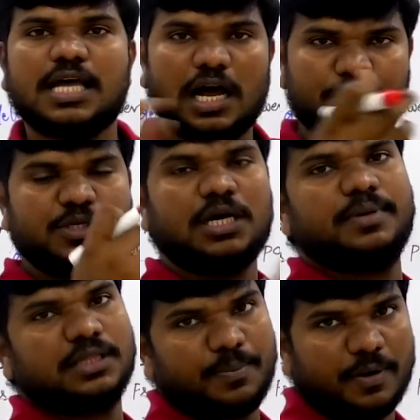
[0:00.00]
the
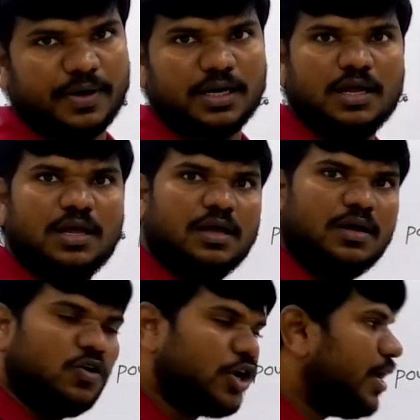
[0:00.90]
absorbing the power.
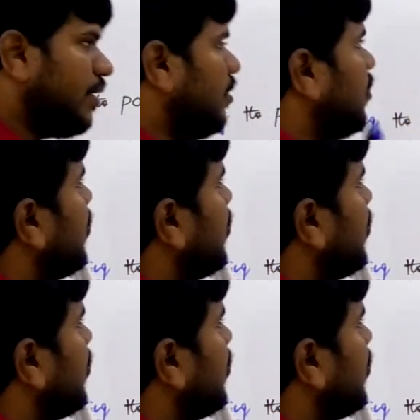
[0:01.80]
Okay?